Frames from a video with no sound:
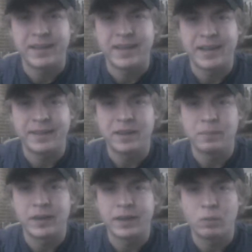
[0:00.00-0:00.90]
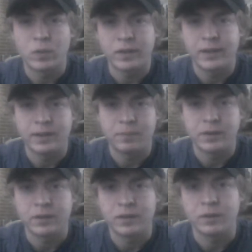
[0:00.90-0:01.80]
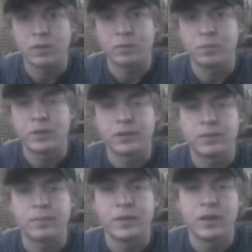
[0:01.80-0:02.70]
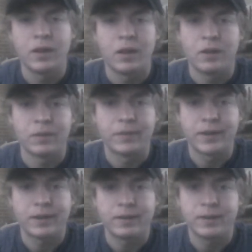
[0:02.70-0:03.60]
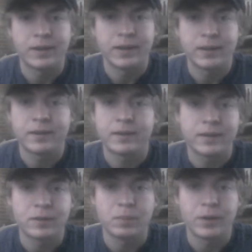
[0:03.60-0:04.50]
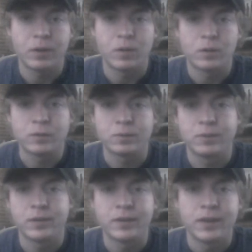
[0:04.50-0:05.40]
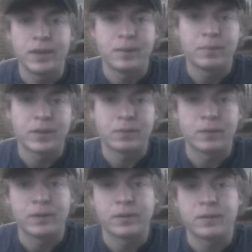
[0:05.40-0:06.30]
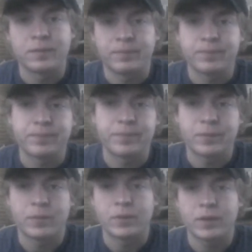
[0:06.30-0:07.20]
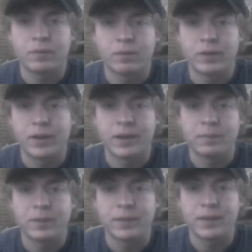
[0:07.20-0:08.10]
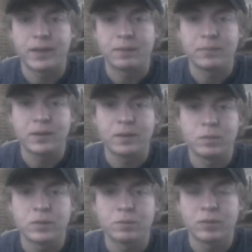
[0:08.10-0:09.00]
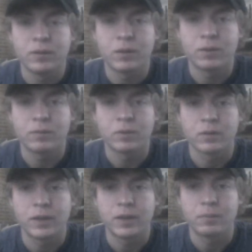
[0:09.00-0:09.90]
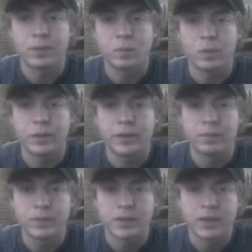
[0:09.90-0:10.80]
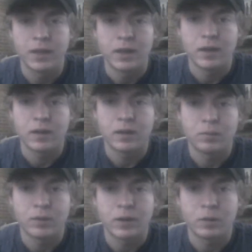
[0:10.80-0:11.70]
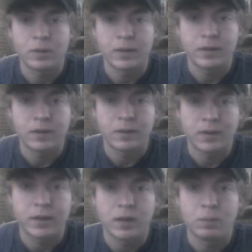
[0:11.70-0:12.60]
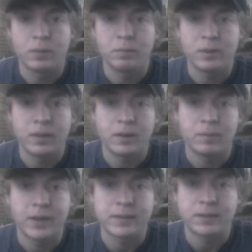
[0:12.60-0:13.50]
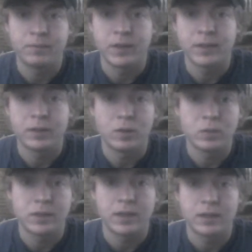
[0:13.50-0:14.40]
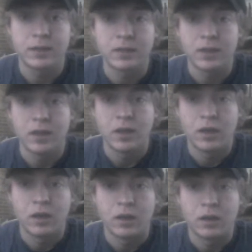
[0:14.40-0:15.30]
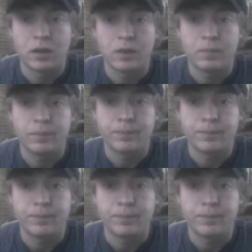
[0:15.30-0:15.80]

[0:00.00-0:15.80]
he might have got one late hit penalty called, but other than that, again, not too many calls, but not really gonna freak out about that. I mean, it was a pretty hard-fought game by both teams. Brian Urlacher had a couple passes deflected, no sacks. Um,